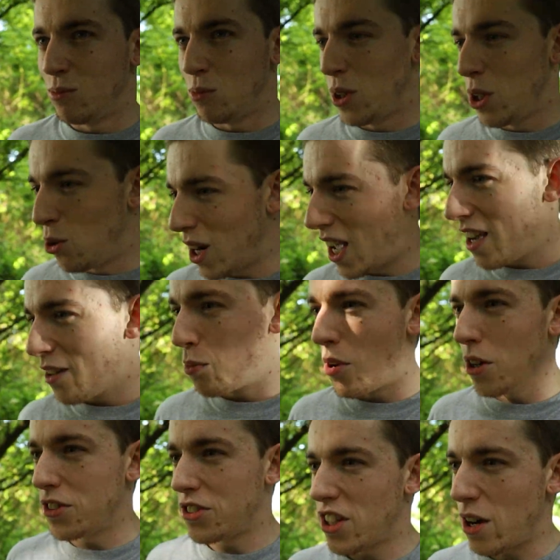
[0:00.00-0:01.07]
We all had
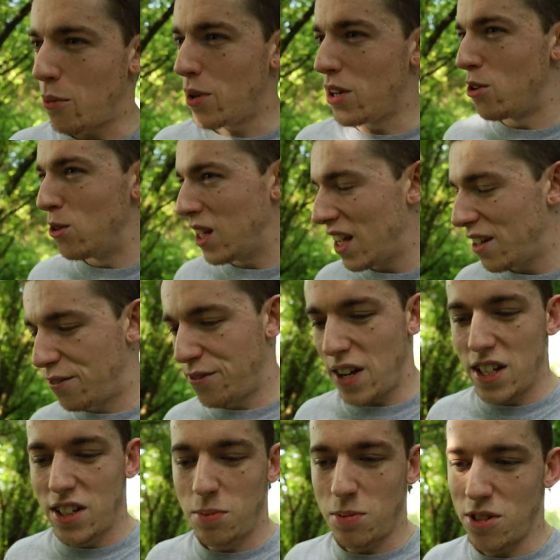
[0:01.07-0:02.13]
WhatsApp, we all had
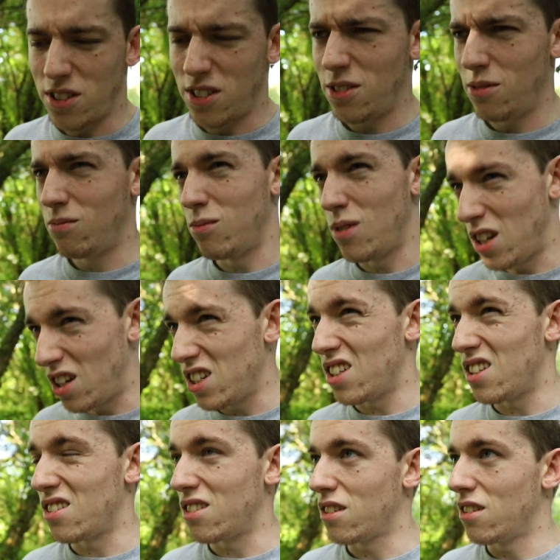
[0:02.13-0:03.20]
Facebook, well I
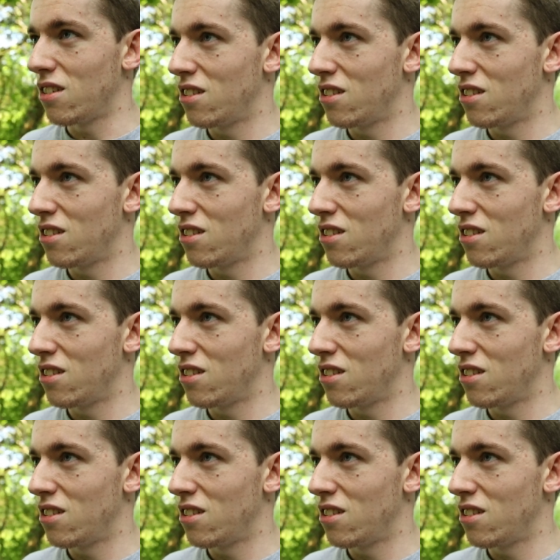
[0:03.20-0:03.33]
didn't,